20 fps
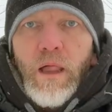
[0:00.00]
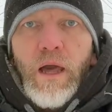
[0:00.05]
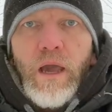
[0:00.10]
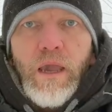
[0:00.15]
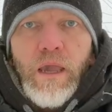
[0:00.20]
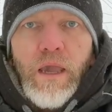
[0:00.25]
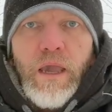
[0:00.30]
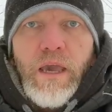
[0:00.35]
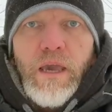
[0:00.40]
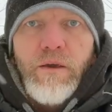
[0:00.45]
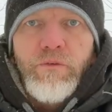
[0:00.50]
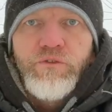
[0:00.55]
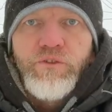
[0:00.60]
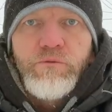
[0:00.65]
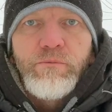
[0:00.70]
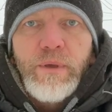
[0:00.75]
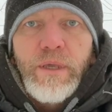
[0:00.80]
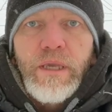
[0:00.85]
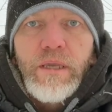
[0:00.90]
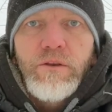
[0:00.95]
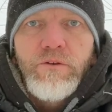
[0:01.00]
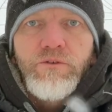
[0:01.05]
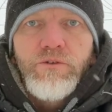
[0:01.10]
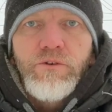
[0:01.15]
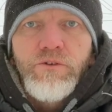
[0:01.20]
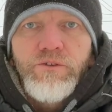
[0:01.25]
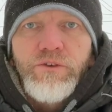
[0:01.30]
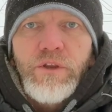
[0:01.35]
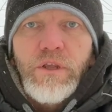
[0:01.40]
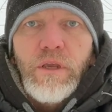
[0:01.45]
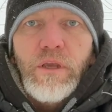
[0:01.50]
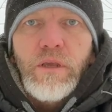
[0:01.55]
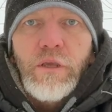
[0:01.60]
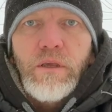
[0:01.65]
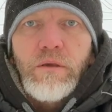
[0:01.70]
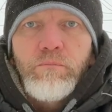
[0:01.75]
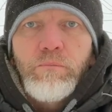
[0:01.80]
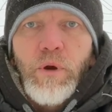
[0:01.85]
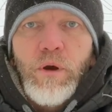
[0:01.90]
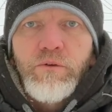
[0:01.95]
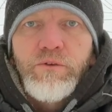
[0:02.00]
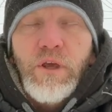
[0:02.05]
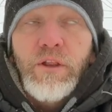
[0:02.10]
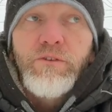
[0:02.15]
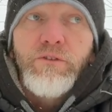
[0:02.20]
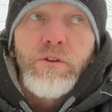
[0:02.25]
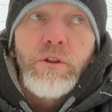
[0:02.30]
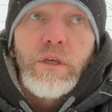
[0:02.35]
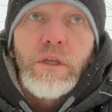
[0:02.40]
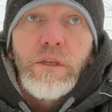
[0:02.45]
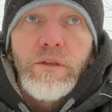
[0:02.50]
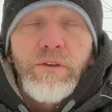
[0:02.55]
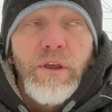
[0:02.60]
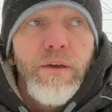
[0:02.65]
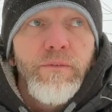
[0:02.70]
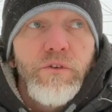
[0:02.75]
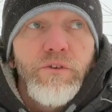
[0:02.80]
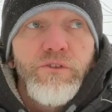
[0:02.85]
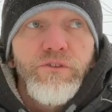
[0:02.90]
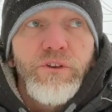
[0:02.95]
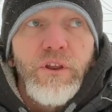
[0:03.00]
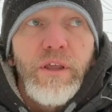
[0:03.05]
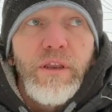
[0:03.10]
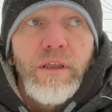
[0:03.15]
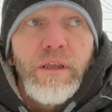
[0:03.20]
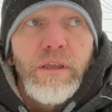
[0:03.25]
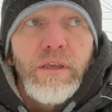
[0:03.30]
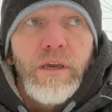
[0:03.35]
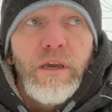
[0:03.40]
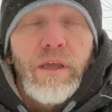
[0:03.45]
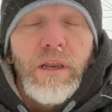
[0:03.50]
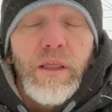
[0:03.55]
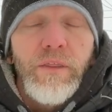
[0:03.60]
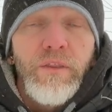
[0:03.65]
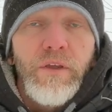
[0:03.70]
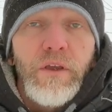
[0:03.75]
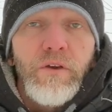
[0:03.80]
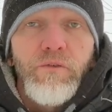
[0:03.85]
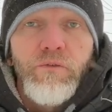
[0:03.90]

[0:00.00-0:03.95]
I have some interesting, potentially devastating, yet I think